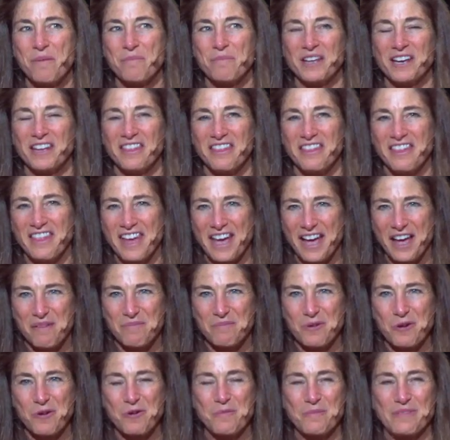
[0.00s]
But in
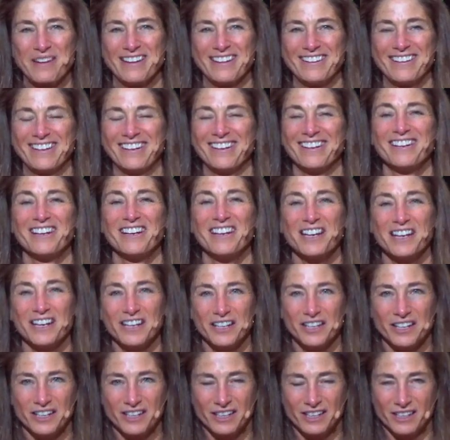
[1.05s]
that moment,
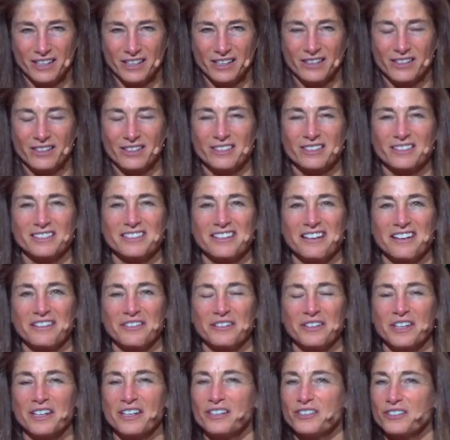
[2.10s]
This is how
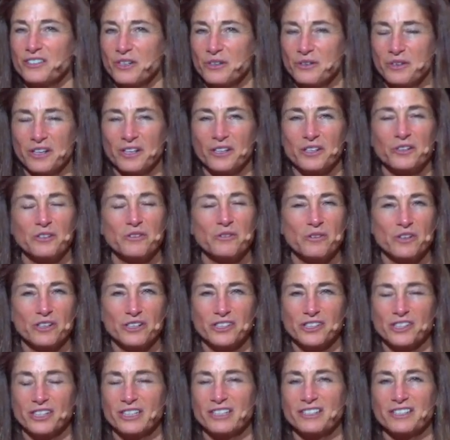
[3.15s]
it's okay. You
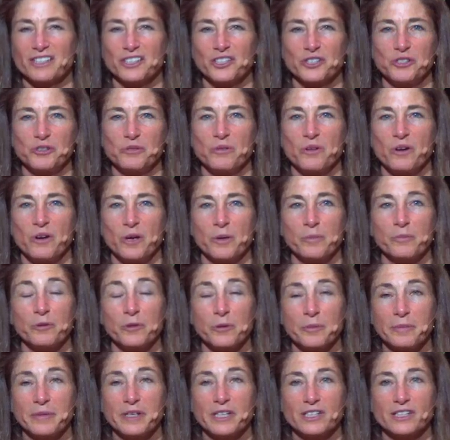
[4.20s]
are just as you are,
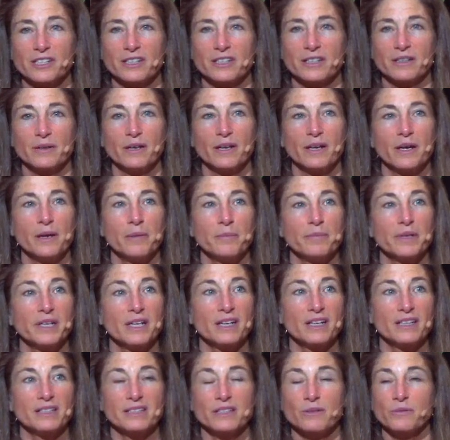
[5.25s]
permission,
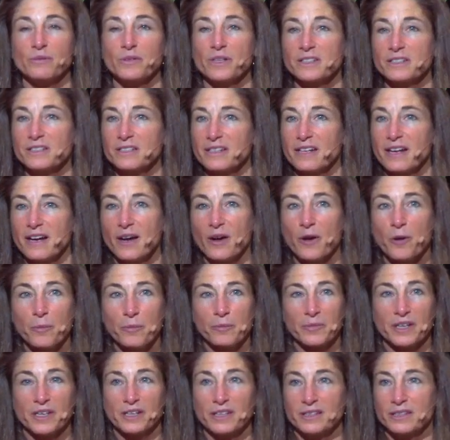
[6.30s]
because it doesn't help
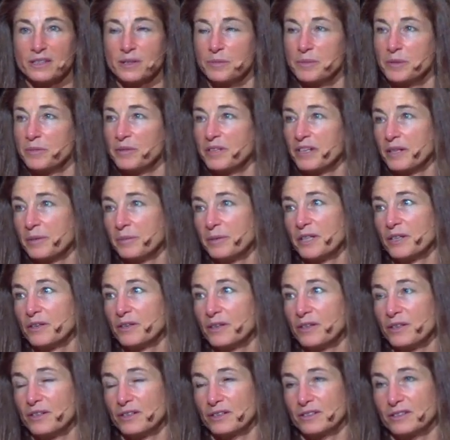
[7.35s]
me to be blaming
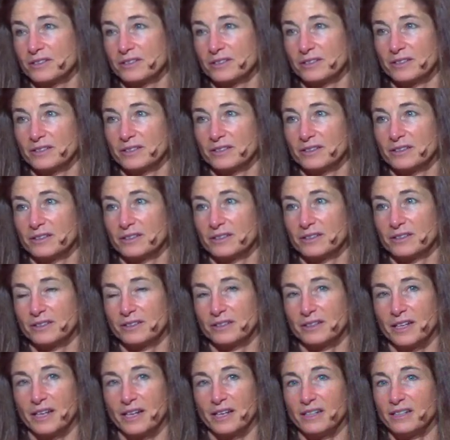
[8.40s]
her.
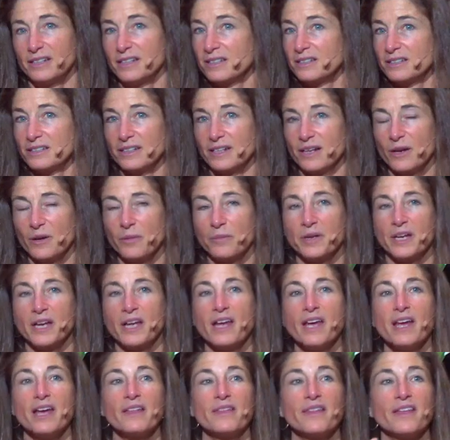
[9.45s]
Okay, it doesn't help me.
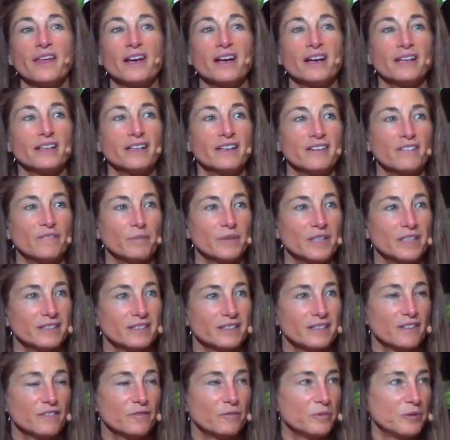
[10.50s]
Then I give
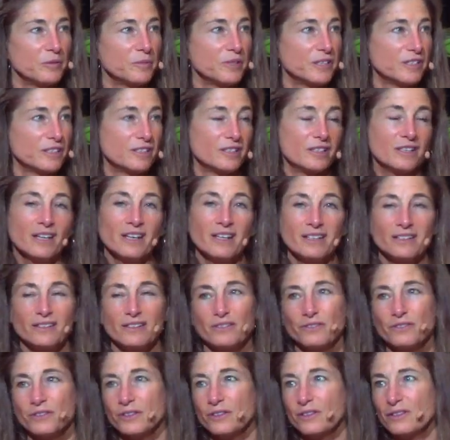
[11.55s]
myself permission
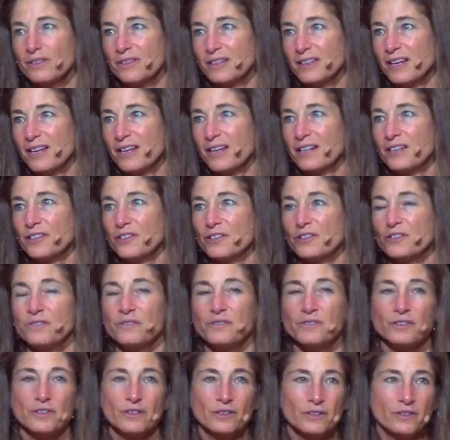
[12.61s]
to feel the anger, to
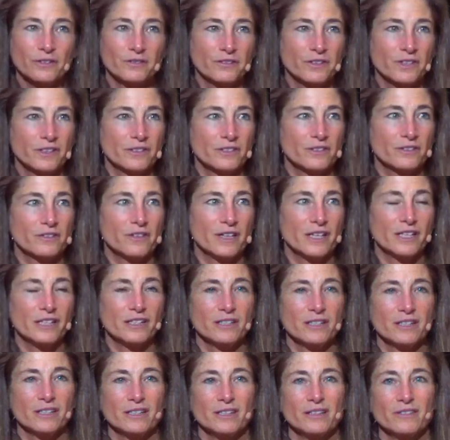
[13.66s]
feel the
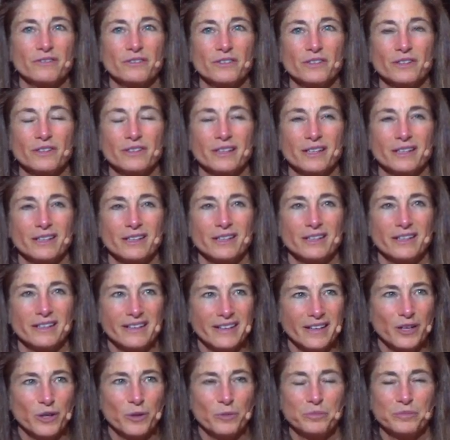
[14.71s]
frustration, to feel that kind of
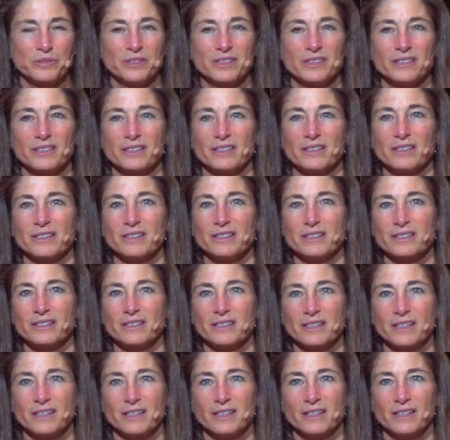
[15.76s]
helplessness,
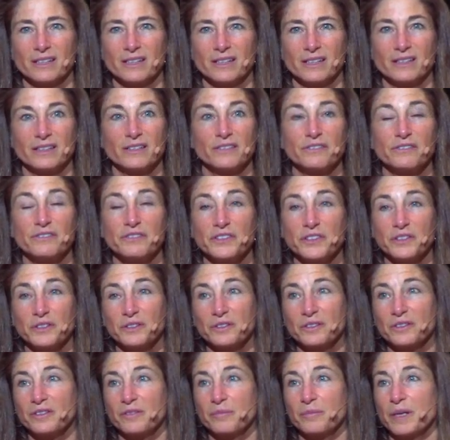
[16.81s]
the
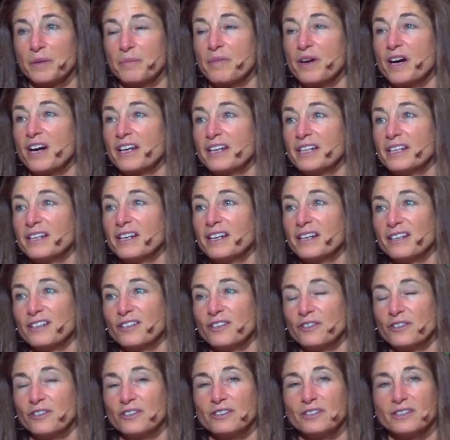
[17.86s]
fear of my body
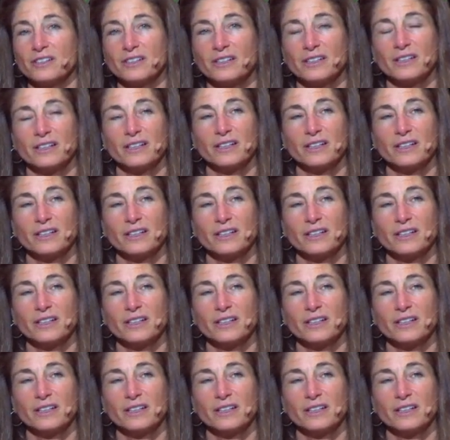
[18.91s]
getting hurt.